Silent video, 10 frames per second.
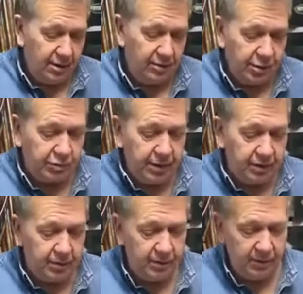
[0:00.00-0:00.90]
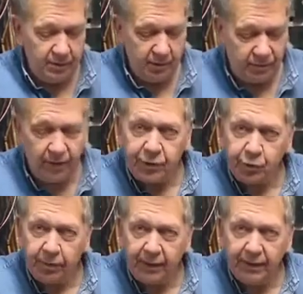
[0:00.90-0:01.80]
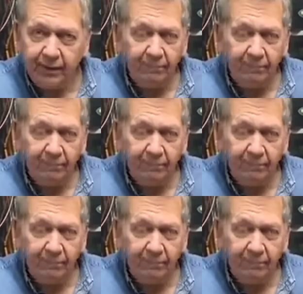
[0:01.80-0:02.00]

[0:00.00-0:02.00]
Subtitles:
This reel is far too bling.